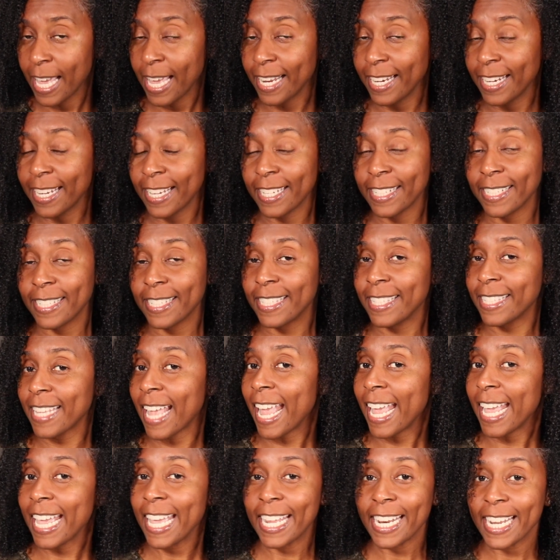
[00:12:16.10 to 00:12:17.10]
Doesn't
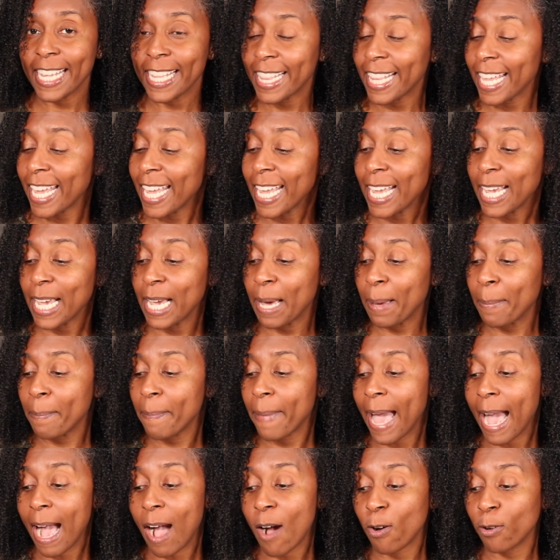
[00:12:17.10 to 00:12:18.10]
say anything
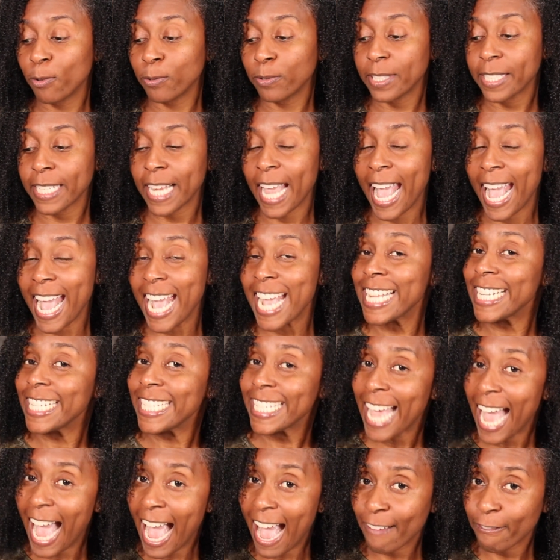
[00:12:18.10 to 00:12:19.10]
about
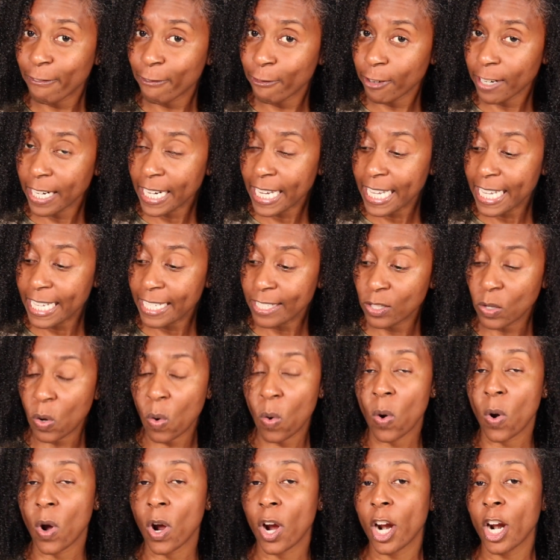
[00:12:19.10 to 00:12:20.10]
anti-frizz
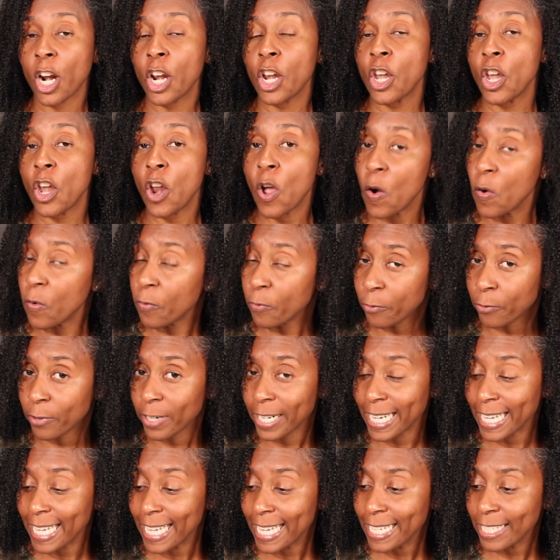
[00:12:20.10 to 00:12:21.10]
or no
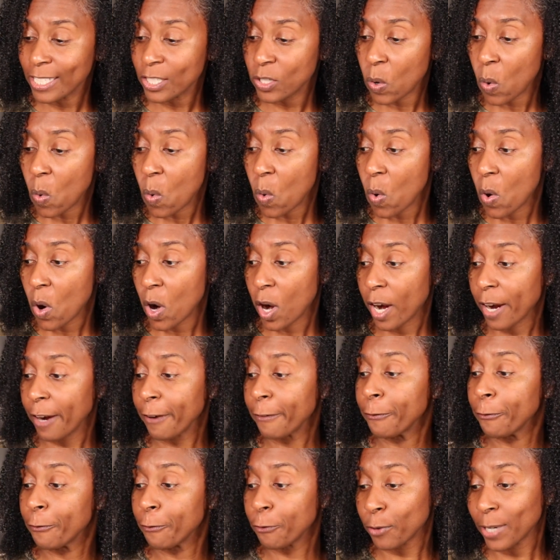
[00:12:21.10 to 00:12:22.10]
frizz or
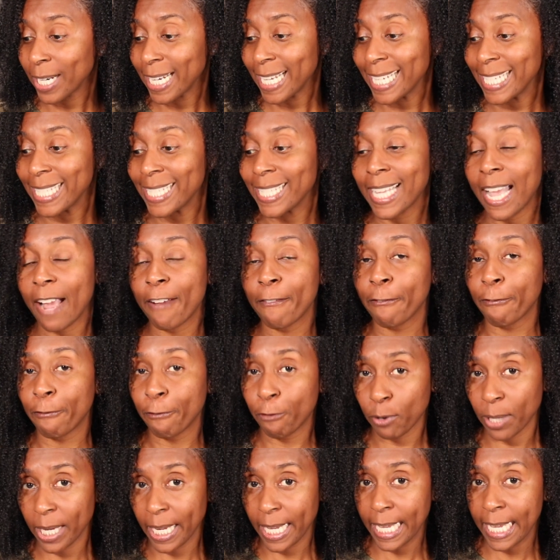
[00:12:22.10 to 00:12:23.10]
frizz
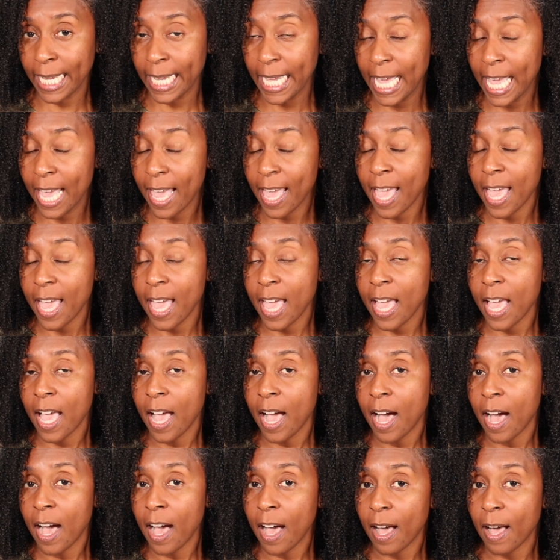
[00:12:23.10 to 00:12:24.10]
free,
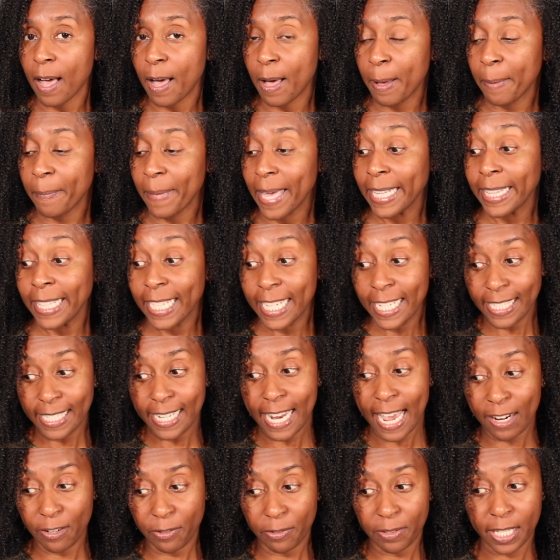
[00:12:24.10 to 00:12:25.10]
at least
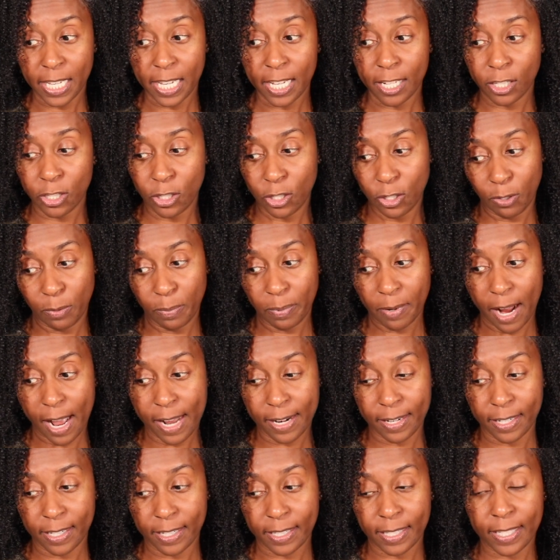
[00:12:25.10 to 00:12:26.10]
not on these two
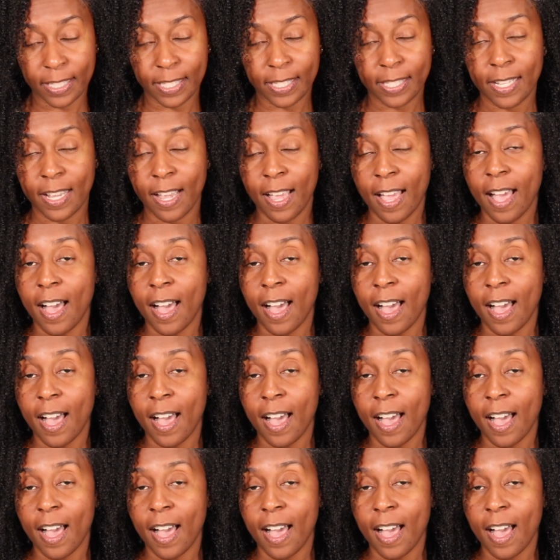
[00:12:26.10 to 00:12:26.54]
products.